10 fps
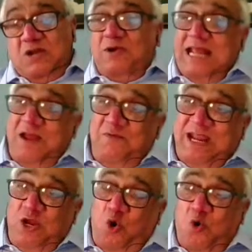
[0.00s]
Today,
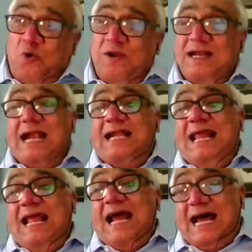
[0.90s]
we know that
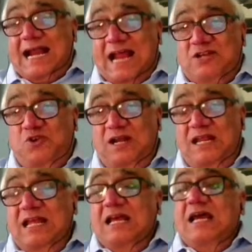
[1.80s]
they are
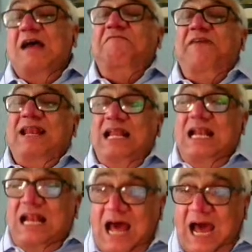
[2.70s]
actually a very
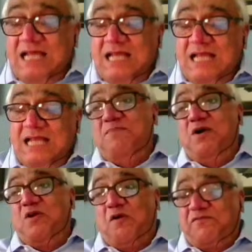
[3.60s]
large
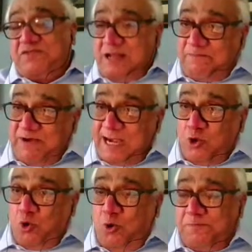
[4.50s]
number of
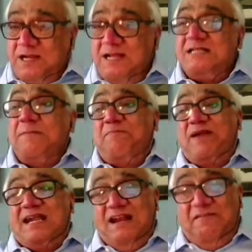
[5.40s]
separate groups,
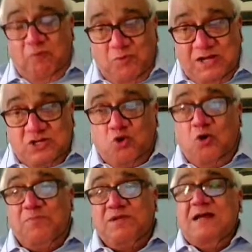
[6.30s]
separate influence
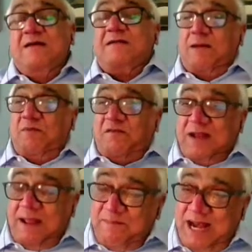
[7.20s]
groups, some of
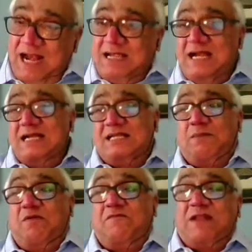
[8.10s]
them militant,
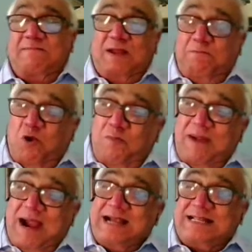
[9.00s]
some of them
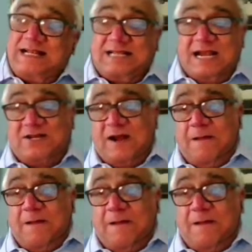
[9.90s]
diplomats, etc.